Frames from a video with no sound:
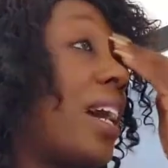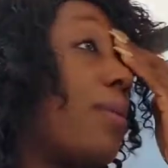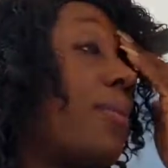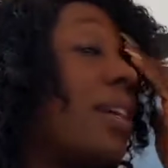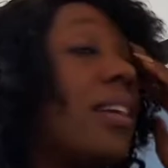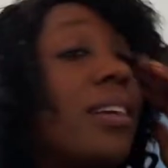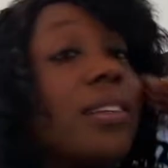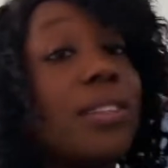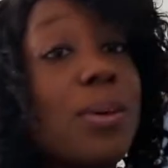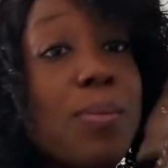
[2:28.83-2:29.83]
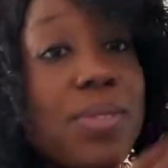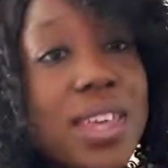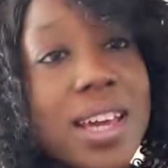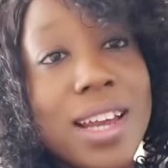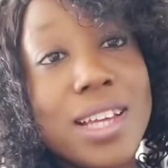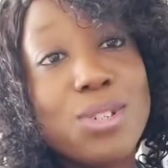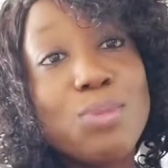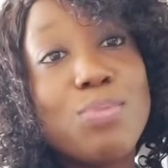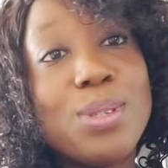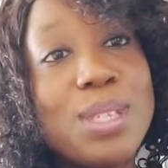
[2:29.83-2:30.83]
win something and I
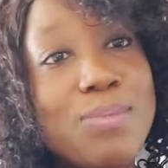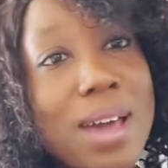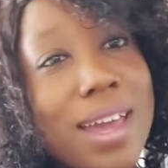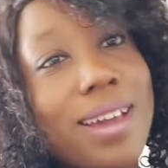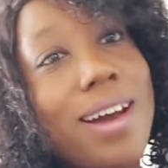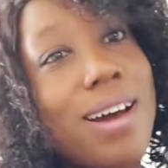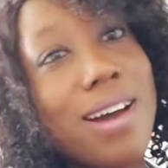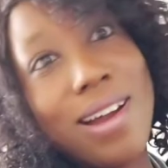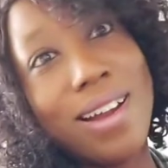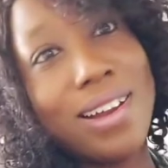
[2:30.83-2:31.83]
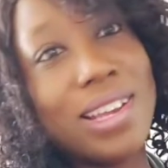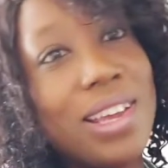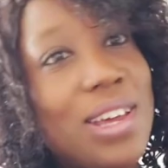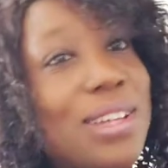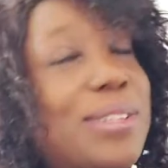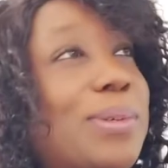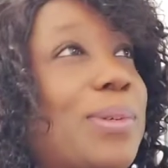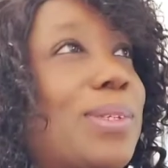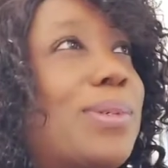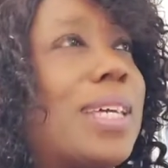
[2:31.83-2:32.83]
should put in my card
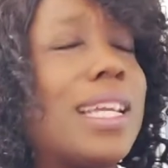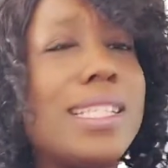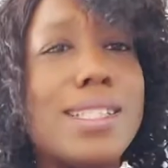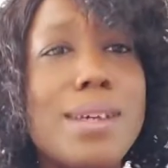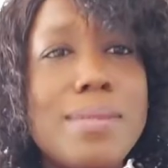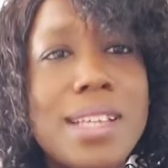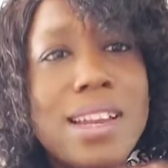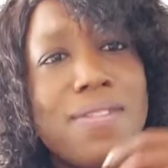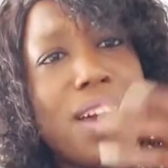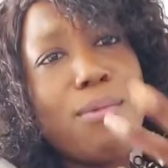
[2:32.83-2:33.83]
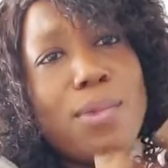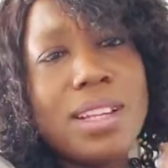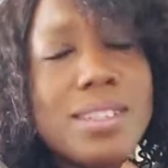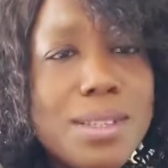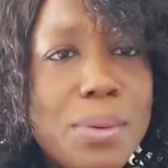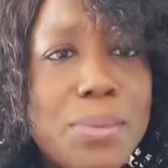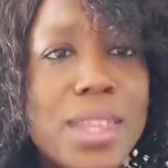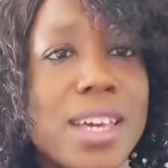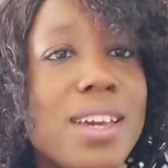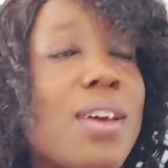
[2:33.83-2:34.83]
to get it. So I said, if I win
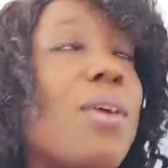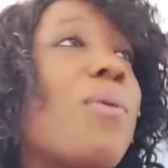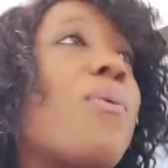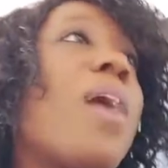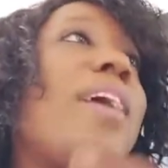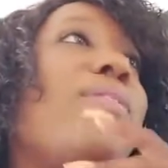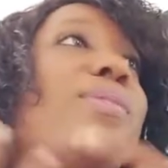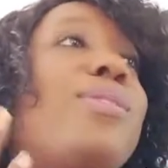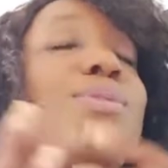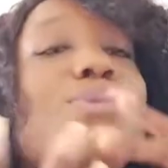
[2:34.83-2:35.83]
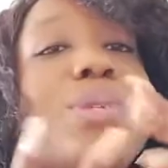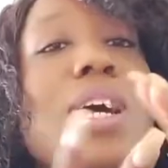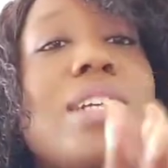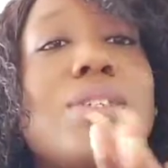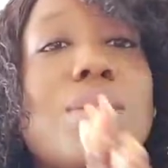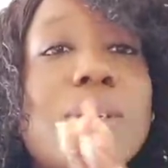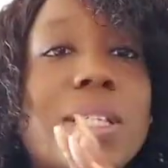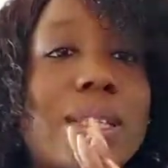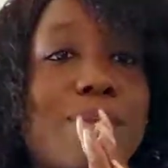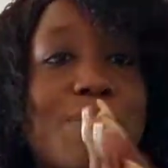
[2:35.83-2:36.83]
something, why don't you not
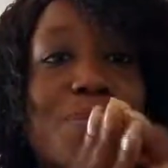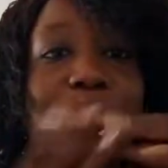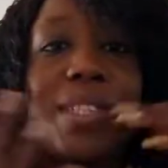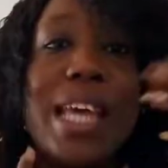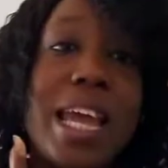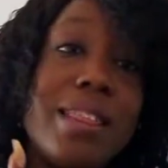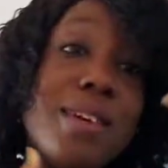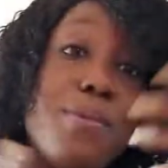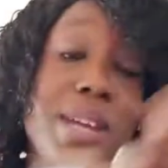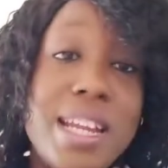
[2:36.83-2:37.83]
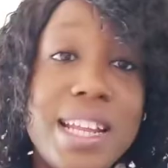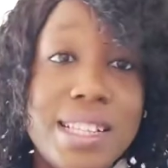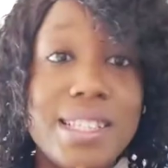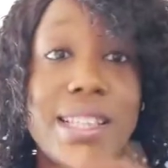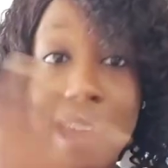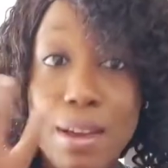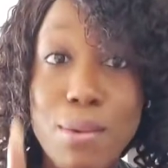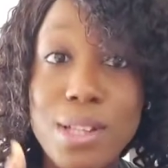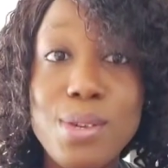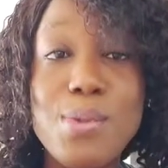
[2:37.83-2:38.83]
just take the winnings, take
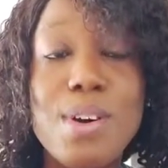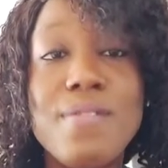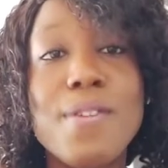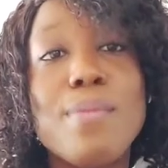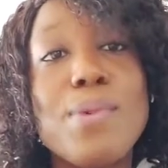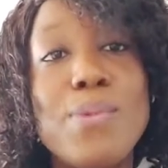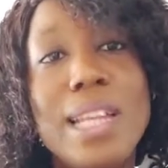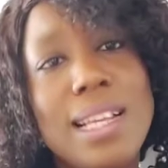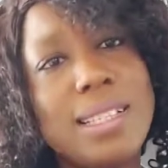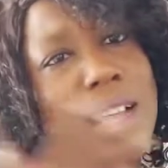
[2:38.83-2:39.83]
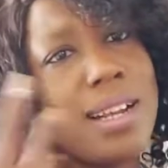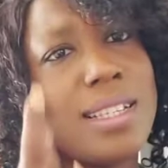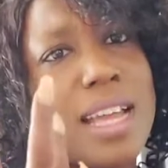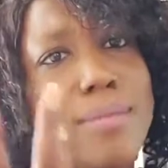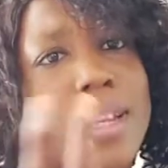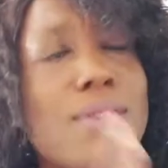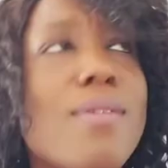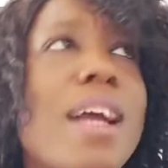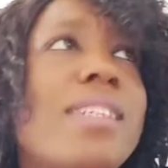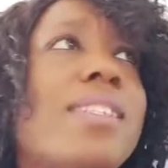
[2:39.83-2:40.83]
what you want from the winnings, and send me the
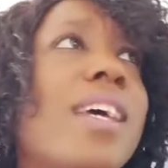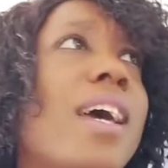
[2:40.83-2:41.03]
rest?